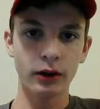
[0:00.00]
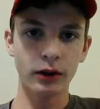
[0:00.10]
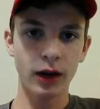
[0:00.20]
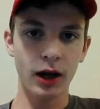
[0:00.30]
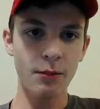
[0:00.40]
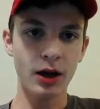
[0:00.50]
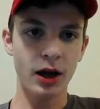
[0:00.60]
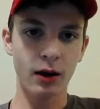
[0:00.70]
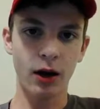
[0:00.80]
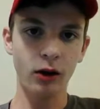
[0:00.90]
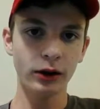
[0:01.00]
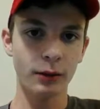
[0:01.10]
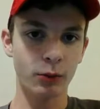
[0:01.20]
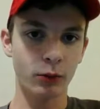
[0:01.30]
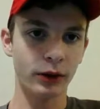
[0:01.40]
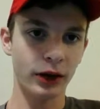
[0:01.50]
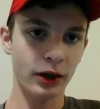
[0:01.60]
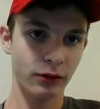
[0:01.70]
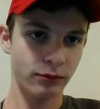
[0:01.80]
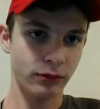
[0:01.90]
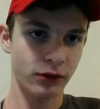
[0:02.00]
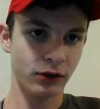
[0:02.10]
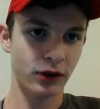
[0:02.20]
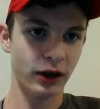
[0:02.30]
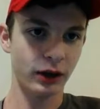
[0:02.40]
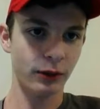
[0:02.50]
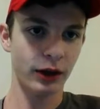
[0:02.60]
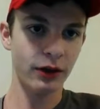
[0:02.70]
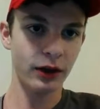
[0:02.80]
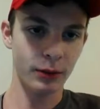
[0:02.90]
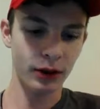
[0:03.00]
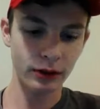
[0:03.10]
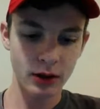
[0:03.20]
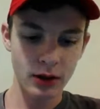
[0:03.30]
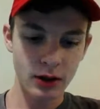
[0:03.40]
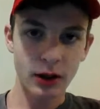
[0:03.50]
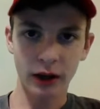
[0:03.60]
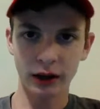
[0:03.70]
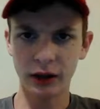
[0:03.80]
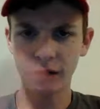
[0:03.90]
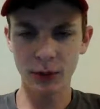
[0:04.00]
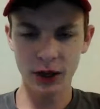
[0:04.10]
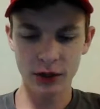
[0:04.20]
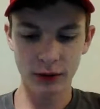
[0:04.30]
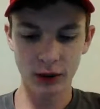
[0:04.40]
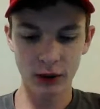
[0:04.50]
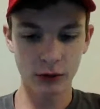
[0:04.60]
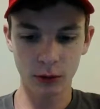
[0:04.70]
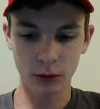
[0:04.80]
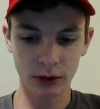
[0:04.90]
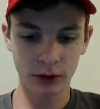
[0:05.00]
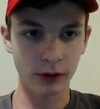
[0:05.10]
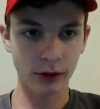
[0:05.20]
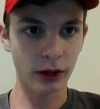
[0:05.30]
Okay, I'll look it up real quick and I'll see exactly what I think about it. Is my video still working?